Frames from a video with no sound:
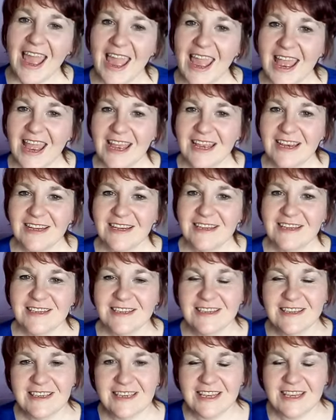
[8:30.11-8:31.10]
And
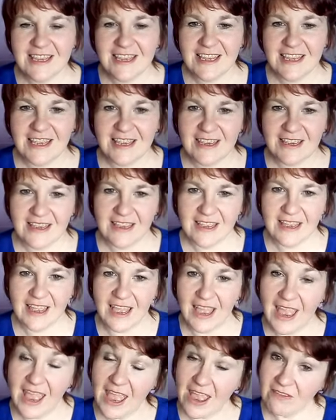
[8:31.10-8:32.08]
the
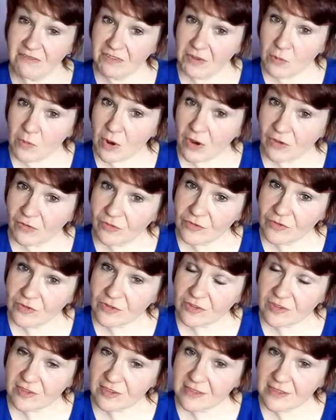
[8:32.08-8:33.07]
heavy
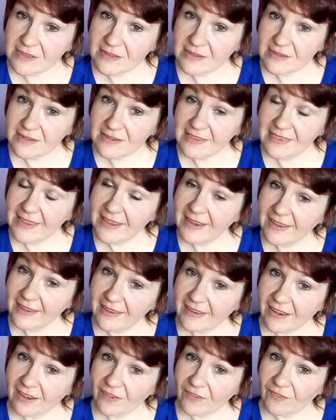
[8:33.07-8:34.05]
ones
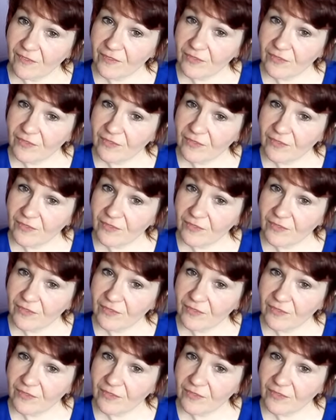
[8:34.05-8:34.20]
linger.